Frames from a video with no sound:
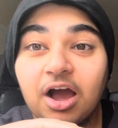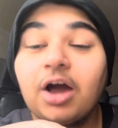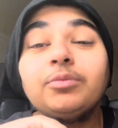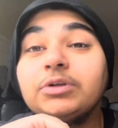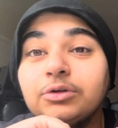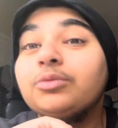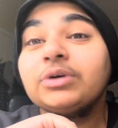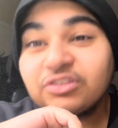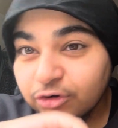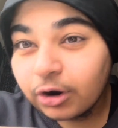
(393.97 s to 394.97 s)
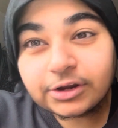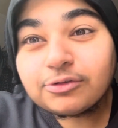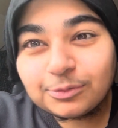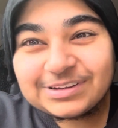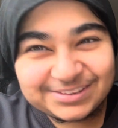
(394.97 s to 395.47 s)
I will always try
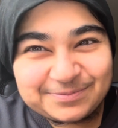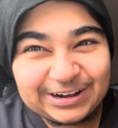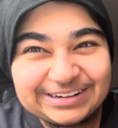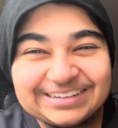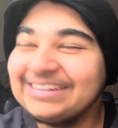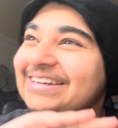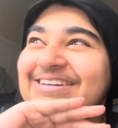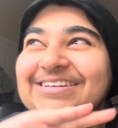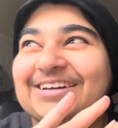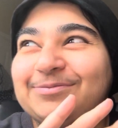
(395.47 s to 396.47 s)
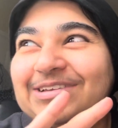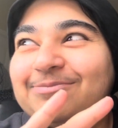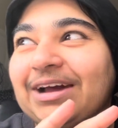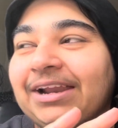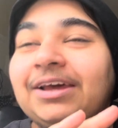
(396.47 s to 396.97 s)
to respond in a timely
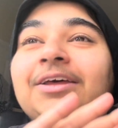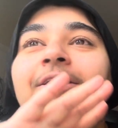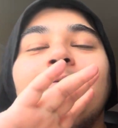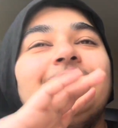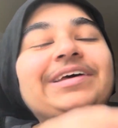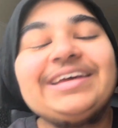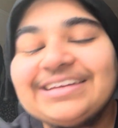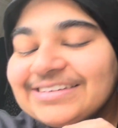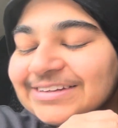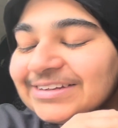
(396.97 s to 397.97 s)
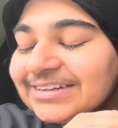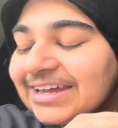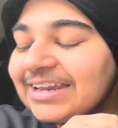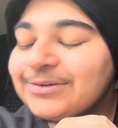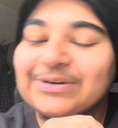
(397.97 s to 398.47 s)
manner. But
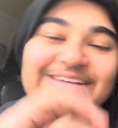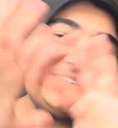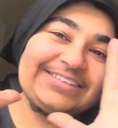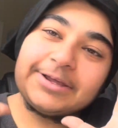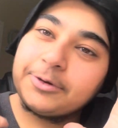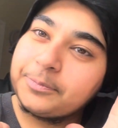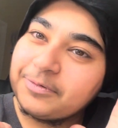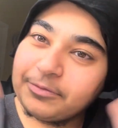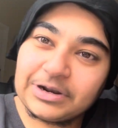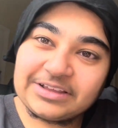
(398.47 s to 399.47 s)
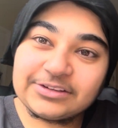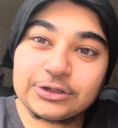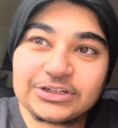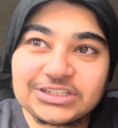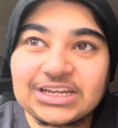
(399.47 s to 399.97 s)
anyways, I hope everyone has a
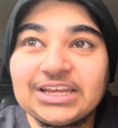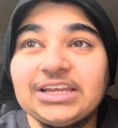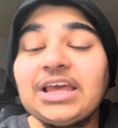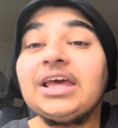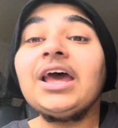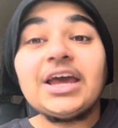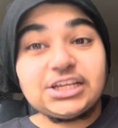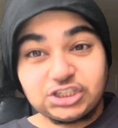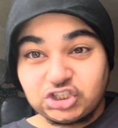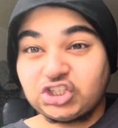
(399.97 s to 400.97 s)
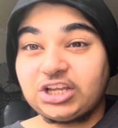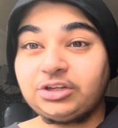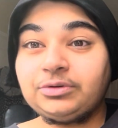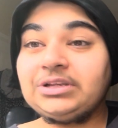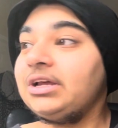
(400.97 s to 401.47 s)
good day. And
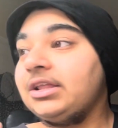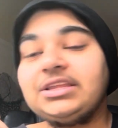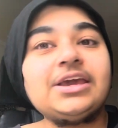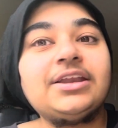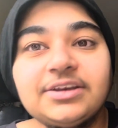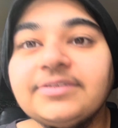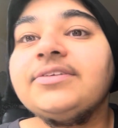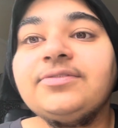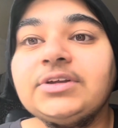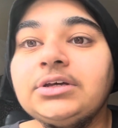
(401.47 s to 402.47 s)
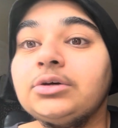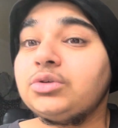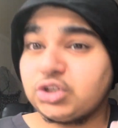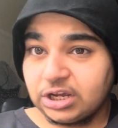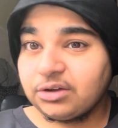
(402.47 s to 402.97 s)
genuinely, at the end of this video,
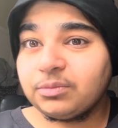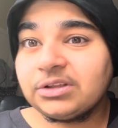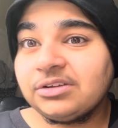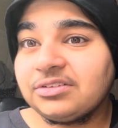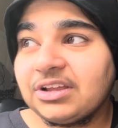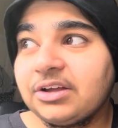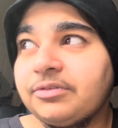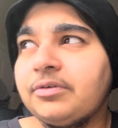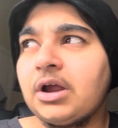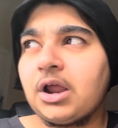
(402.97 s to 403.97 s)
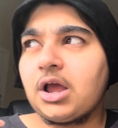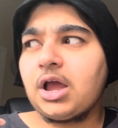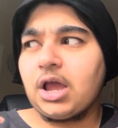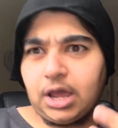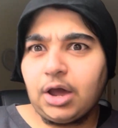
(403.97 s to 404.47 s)
check in with yourself.
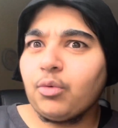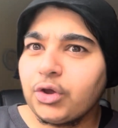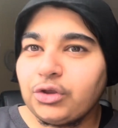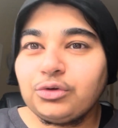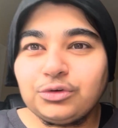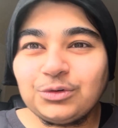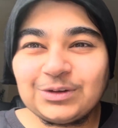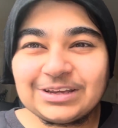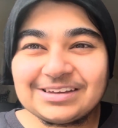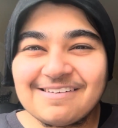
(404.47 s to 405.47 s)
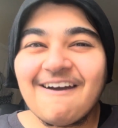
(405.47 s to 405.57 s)
How are you doing?